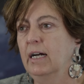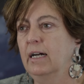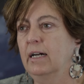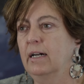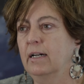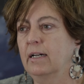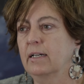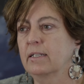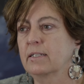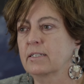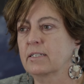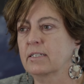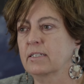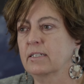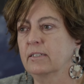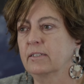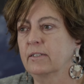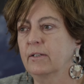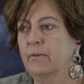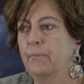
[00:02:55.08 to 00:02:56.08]

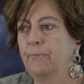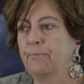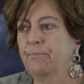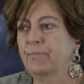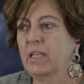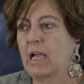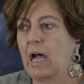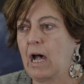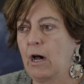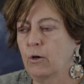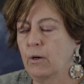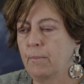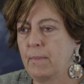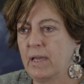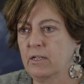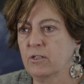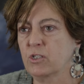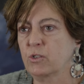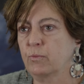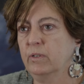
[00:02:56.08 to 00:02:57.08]
And our
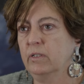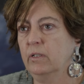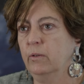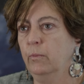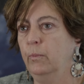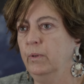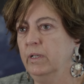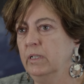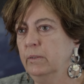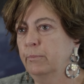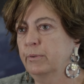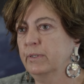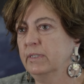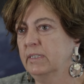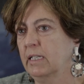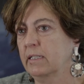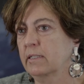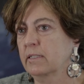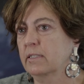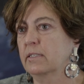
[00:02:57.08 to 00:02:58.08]
management will
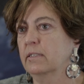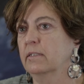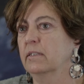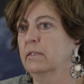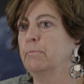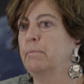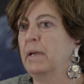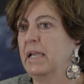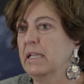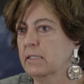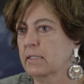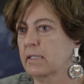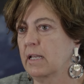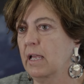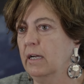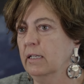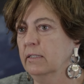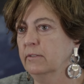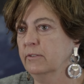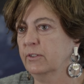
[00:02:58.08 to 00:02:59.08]
present the
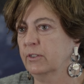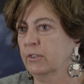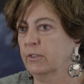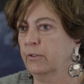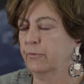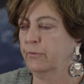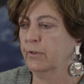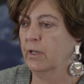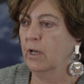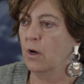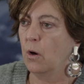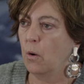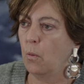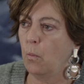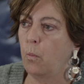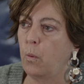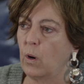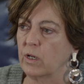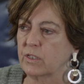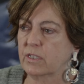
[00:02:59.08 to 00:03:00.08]
baseline, sort of
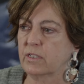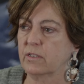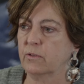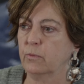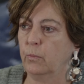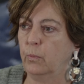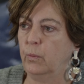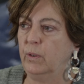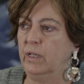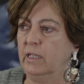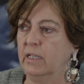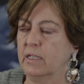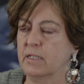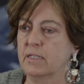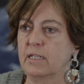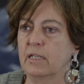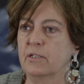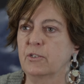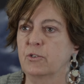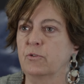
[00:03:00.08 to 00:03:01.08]
what we
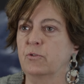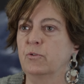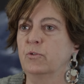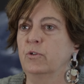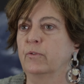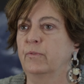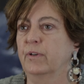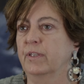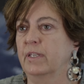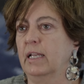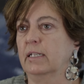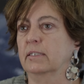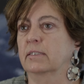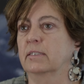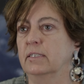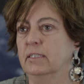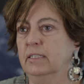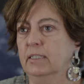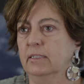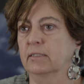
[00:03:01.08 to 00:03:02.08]
intend to do over the
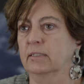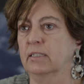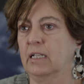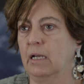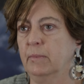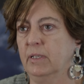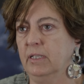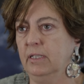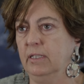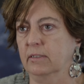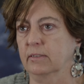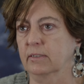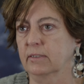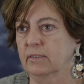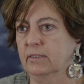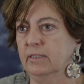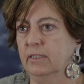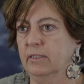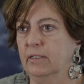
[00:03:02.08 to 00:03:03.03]
next years, coming years.